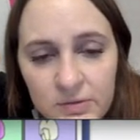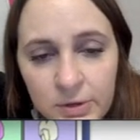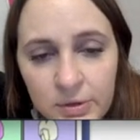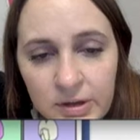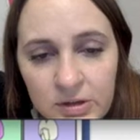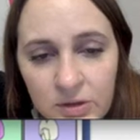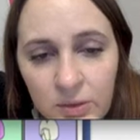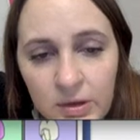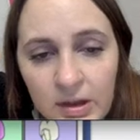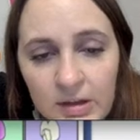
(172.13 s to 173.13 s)

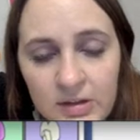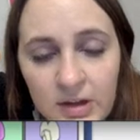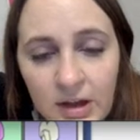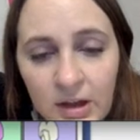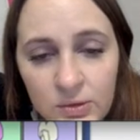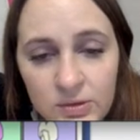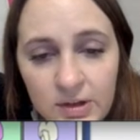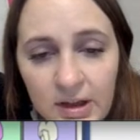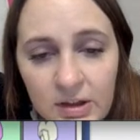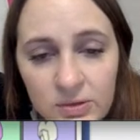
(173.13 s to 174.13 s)
lowercase,
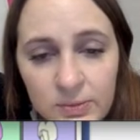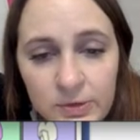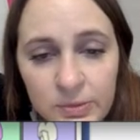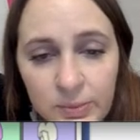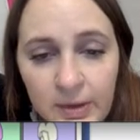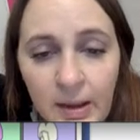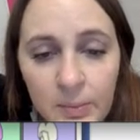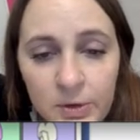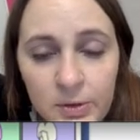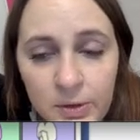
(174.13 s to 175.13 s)
heterozygous, which is one
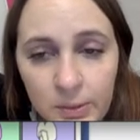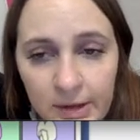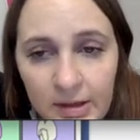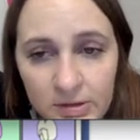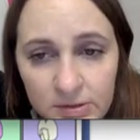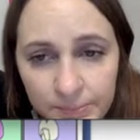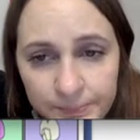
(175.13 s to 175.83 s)
capital, lowercase.